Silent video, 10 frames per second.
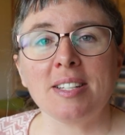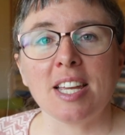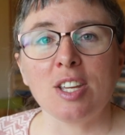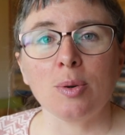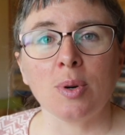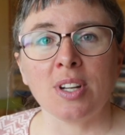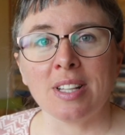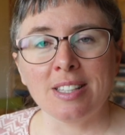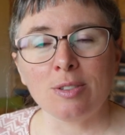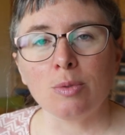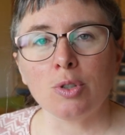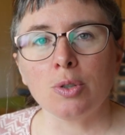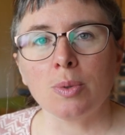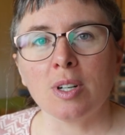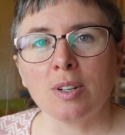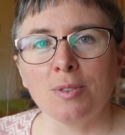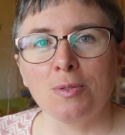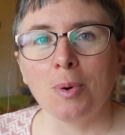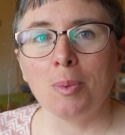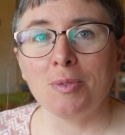take you on a little tour
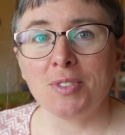of what we've